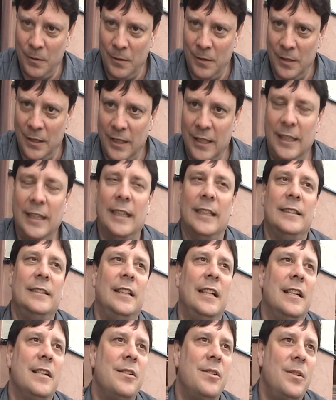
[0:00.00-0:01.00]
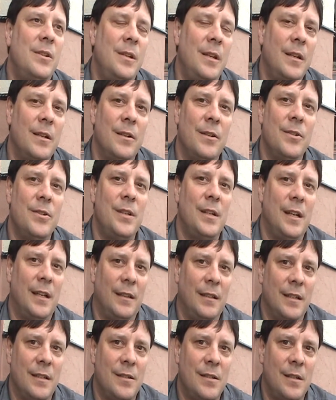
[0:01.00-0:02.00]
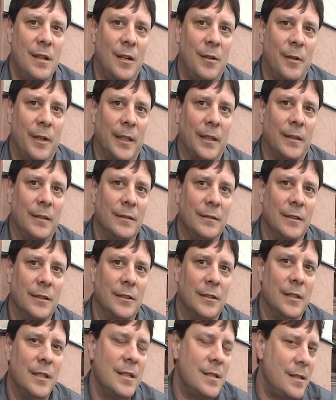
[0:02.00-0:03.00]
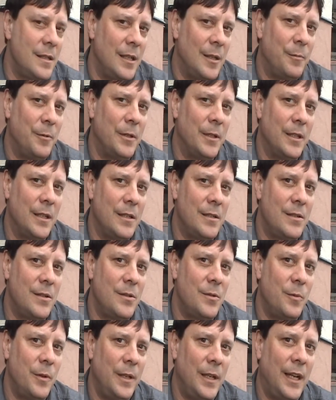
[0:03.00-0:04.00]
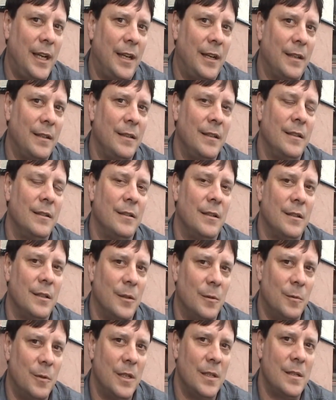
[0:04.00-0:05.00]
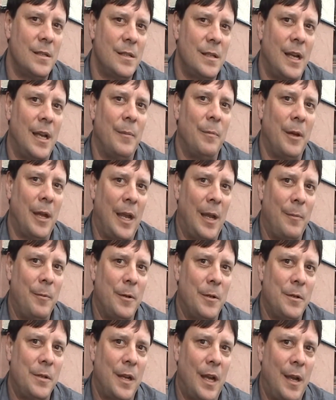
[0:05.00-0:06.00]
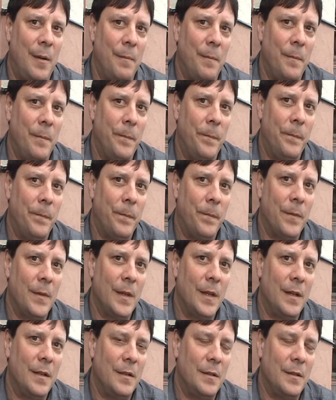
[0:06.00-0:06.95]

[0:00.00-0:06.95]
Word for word: Mm -hmm. It takes years to get things going. A good example of this is we had a thing called the One Stop Capital Shop. Uh -huh.